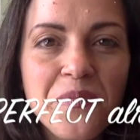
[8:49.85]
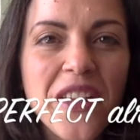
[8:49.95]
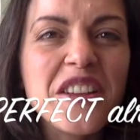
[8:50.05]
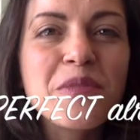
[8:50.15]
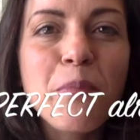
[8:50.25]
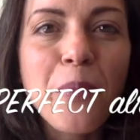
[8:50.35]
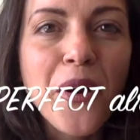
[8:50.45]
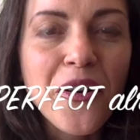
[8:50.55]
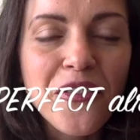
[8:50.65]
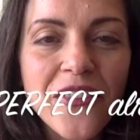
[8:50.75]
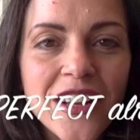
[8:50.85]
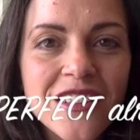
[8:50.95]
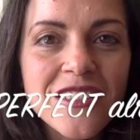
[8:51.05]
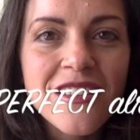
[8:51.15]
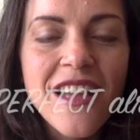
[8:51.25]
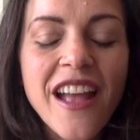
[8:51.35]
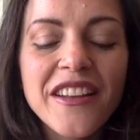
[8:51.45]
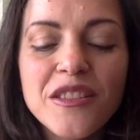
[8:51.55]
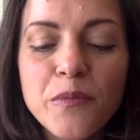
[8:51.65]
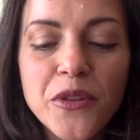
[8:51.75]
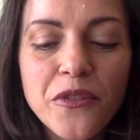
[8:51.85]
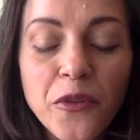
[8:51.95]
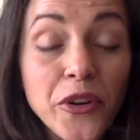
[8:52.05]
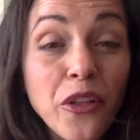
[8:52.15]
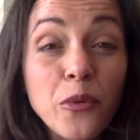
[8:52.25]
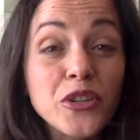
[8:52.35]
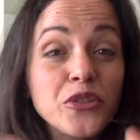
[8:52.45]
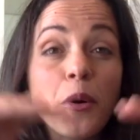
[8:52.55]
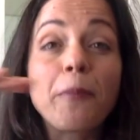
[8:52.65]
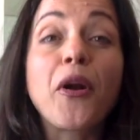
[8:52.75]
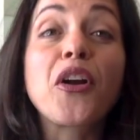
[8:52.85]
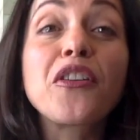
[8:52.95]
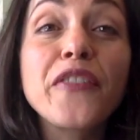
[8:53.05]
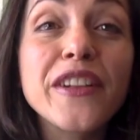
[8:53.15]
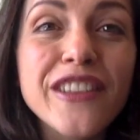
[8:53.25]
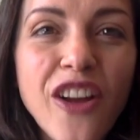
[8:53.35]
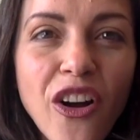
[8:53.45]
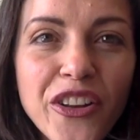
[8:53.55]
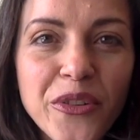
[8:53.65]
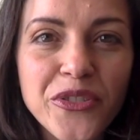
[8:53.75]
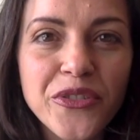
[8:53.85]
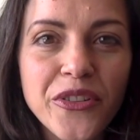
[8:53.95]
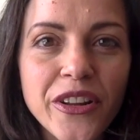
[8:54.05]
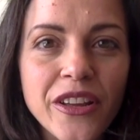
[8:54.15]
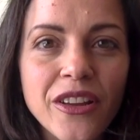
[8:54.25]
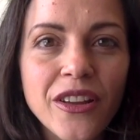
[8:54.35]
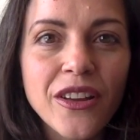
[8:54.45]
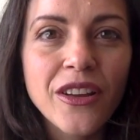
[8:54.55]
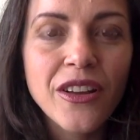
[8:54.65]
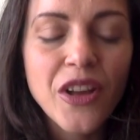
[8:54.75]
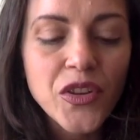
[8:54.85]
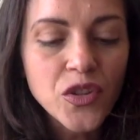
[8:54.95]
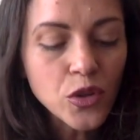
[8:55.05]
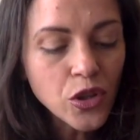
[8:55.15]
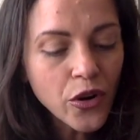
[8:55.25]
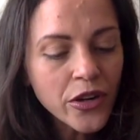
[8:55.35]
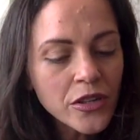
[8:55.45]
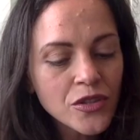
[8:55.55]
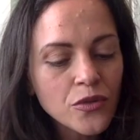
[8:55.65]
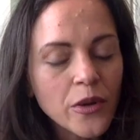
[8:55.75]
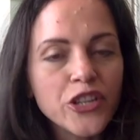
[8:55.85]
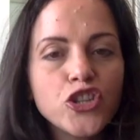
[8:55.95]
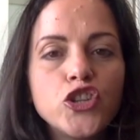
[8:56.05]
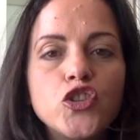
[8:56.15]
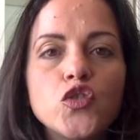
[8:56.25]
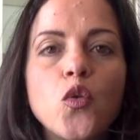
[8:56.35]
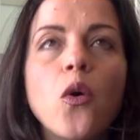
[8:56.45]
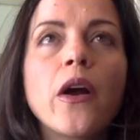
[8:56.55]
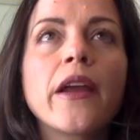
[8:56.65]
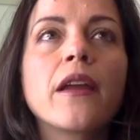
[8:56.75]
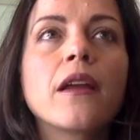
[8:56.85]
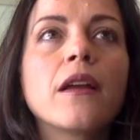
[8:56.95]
And it's perfect and it's beautiful. In other words, you are perfectly on your journey. So learn to enjoy